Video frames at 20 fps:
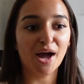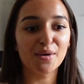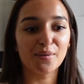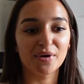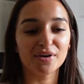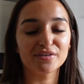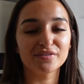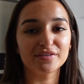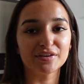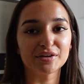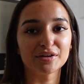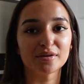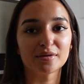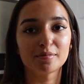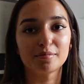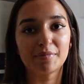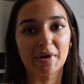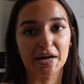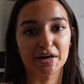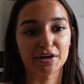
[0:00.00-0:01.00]
I want to feel
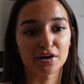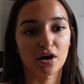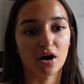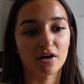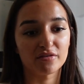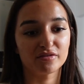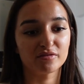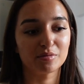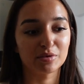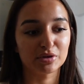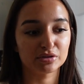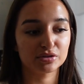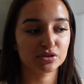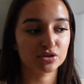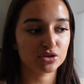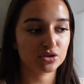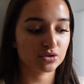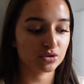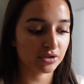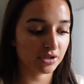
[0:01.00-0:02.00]
better off of birth
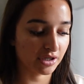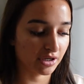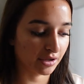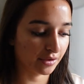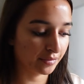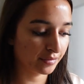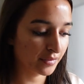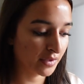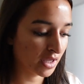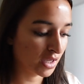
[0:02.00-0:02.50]
control, you know?